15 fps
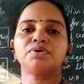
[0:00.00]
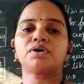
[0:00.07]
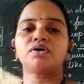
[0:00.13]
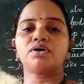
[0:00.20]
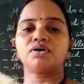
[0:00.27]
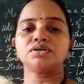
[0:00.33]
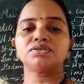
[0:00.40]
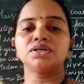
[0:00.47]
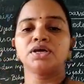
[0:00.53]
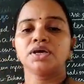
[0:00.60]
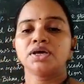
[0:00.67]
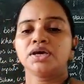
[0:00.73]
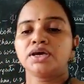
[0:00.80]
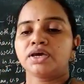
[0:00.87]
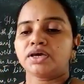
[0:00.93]
because
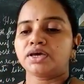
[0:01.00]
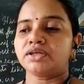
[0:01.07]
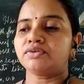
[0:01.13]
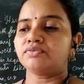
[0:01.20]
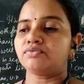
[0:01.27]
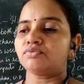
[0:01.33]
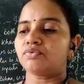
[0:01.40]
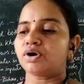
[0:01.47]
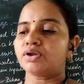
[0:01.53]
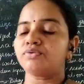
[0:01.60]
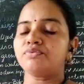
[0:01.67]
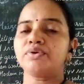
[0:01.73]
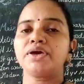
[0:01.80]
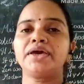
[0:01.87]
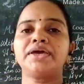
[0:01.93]
in
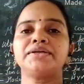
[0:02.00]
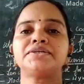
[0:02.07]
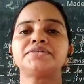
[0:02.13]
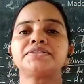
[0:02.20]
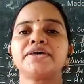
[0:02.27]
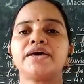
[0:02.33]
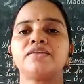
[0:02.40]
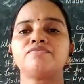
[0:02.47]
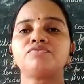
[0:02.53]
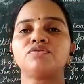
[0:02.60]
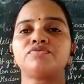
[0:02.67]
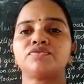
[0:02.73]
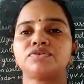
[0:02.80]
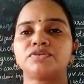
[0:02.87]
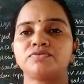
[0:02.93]
one way it is helpful
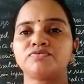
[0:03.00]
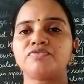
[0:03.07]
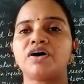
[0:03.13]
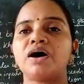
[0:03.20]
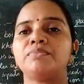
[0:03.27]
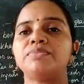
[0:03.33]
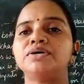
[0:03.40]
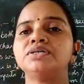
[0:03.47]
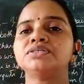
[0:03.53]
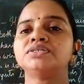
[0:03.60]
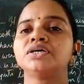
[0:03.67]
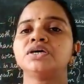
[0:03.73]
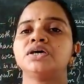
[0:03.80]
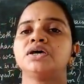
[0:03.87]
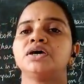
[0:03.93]
for the farmers,
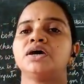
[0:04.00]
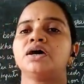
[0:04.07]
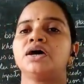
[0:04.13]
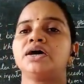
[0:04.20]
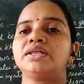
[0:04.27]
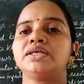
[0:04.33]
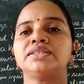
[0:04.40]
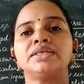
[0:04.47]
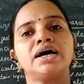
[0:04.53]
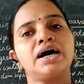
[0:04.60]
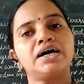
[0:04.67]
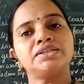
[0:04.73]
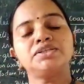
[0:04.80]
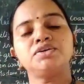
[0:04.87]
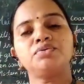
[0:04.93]
and in the
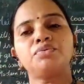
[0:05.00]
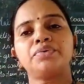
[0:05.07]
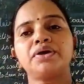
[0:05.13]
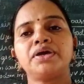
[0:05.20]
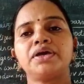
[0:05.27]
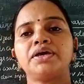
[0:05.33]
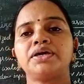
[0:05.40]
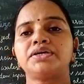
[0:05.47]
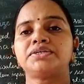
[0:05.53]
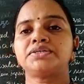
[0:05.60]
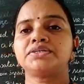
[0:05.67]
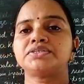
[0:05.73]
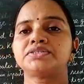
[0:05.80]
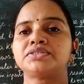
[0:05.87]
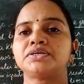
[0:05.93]
other way it
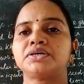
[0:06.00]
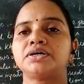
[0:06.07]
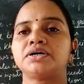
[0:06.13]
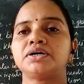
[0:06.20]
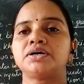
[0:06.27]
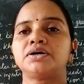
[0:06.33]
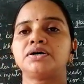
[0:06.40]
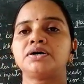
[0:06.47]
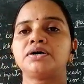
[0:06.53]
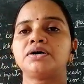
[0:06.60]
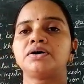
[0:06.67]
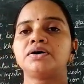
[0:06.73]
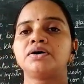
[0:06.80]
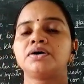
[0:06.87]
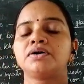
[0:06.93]
is
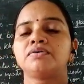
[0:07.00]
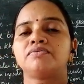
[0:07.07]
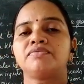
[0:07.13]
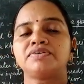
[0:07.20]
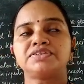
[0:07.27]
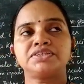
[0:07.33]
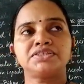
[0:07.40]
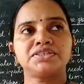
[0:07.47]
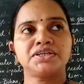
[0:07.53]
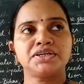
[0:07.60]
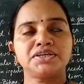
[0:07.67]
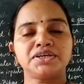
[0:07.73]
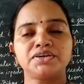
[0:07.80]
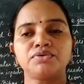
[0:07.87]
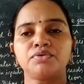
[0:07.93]

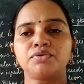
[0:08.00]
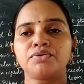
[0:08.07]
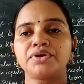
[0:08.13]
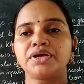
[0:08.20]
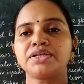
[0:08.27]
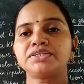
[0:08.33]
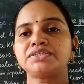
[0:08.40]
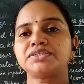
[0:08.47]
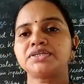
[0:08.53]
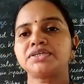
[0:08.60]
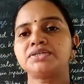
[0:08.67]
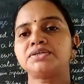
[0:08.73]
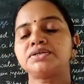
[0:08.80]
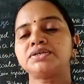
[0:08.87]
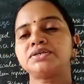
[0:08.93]
vegetarian
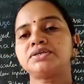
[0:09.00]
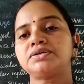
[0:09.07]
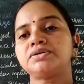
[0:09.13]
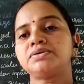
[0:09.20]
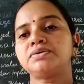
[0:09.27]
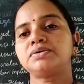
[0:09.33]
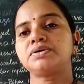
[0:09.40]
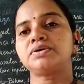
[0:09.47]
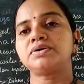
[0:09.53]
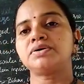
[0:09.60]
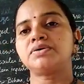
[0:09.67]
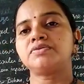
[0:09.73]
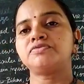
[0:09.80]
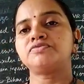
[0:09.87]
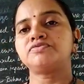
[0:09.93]
oriented
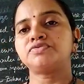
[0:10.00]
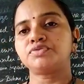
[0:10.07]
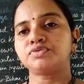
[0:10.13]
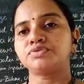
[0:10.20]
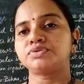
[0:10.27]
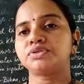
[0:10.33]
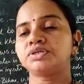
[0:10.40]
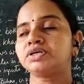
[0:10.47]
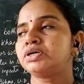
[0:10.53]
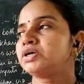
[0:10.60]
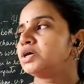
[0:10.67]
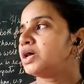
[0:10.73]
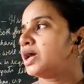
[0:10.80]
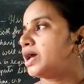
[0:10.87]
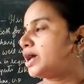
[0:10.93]
food,
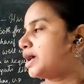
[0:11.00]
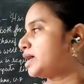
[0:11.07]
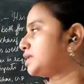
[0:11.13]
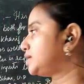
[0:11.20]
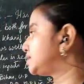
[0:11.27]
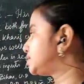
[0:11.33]
and